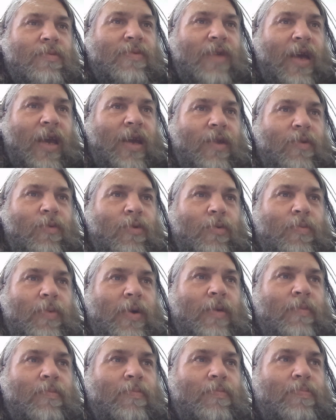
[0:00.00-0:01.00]
Dane would
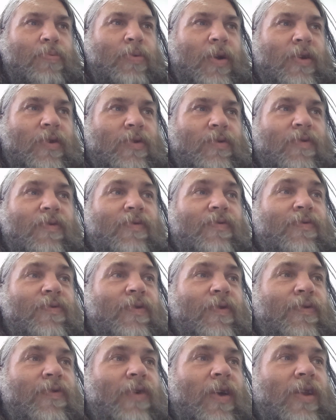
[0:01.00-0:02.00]
be impressed of
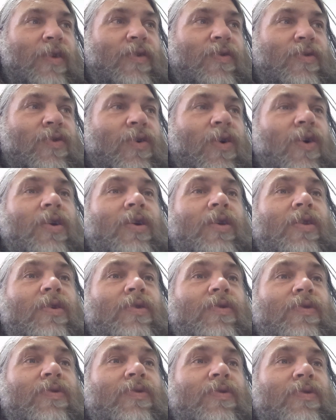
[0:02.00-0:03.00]
the fella's
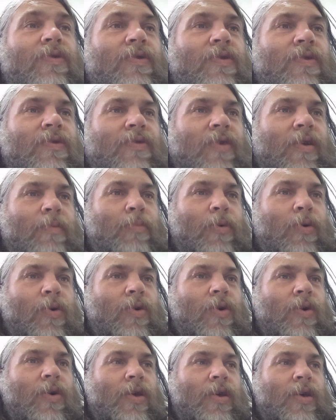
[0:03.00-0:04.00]
cockiness, said
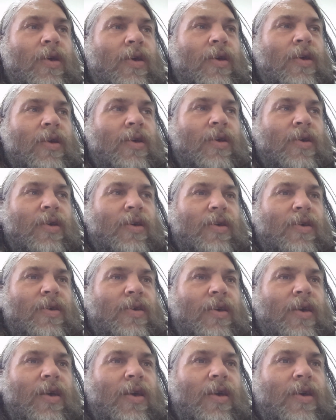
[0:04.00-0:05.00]
Baldcock.
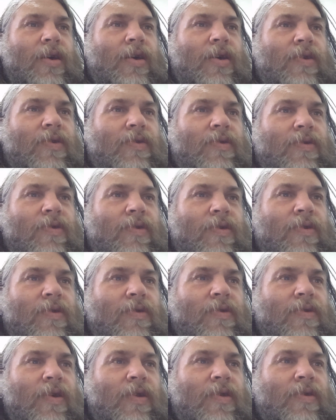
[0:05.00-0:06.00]
Yes,
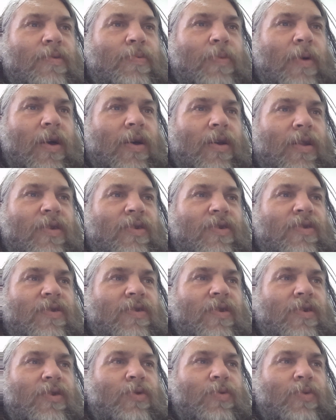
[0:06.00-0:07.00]
said Sparkle, and
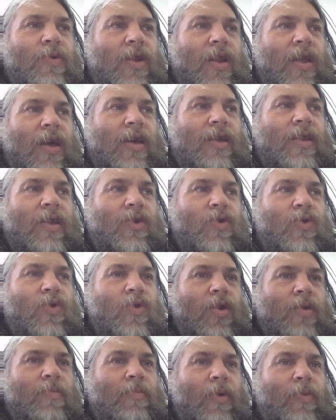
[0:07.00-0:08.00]
Stitch would likely
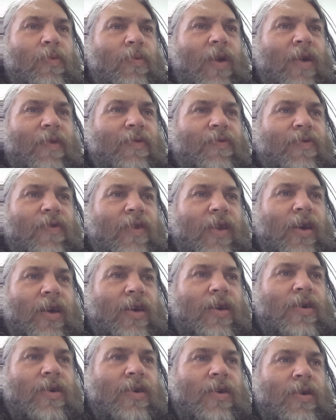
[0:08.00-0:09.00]
call him a
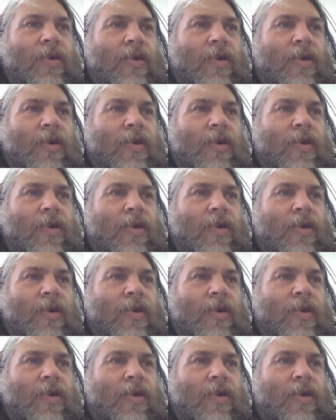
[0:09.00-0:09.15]
roughneck.